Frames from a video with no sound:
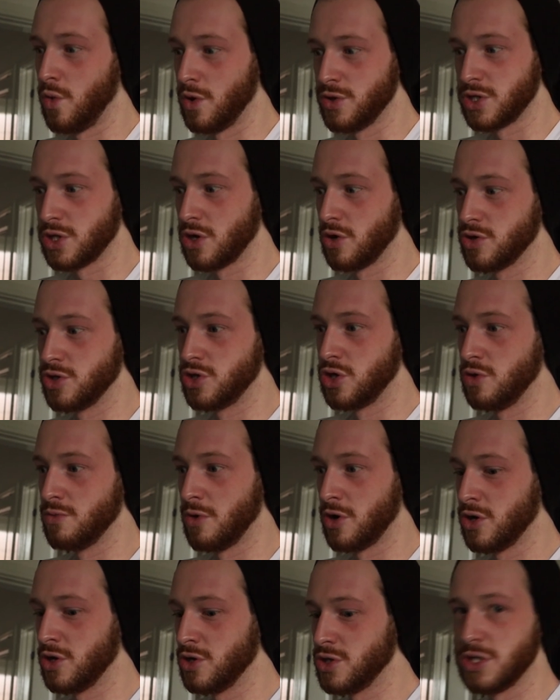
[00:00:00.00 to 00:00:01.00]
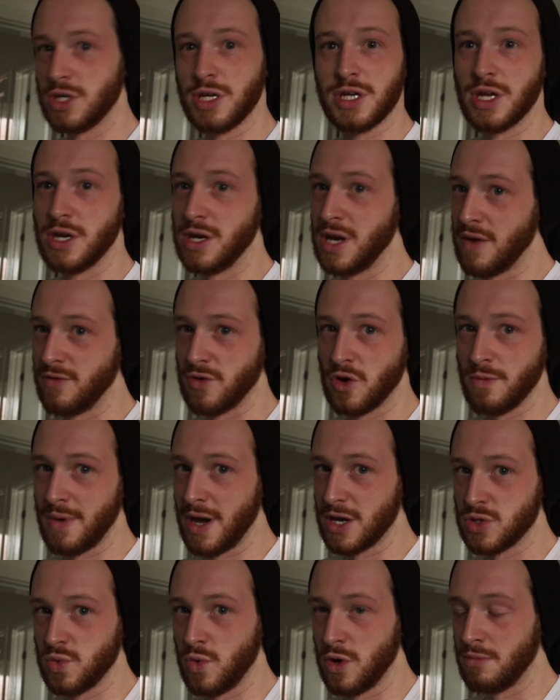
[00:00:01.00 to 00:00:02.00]
Once you go to two monitors, you can never go
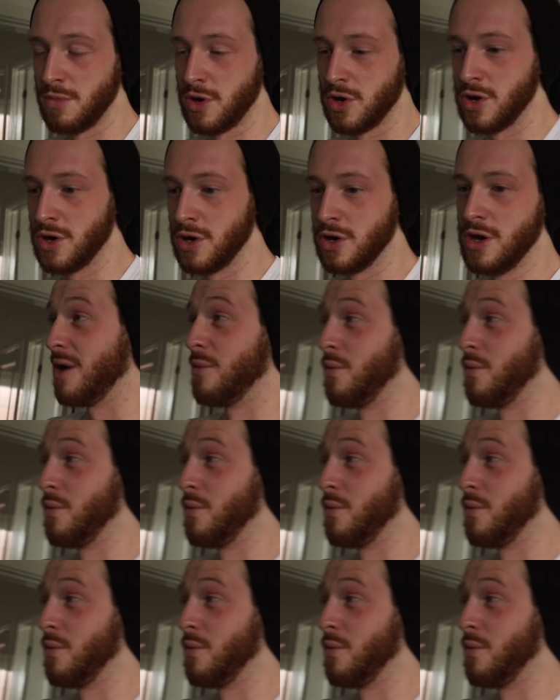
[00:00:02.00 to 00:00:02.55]
back to one monitor.